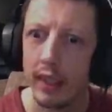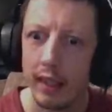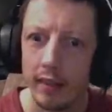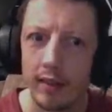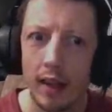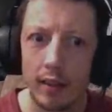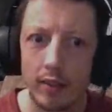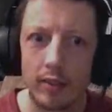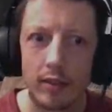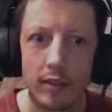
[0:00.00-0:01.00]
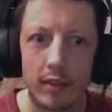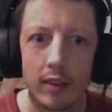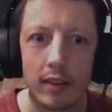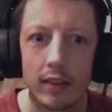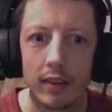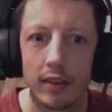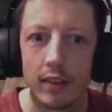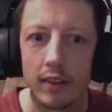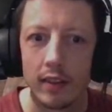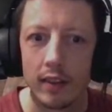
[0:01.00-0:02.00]
intense,
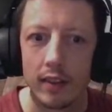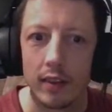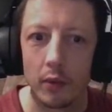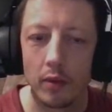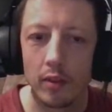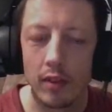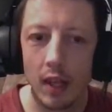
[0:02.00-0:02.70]
which is kind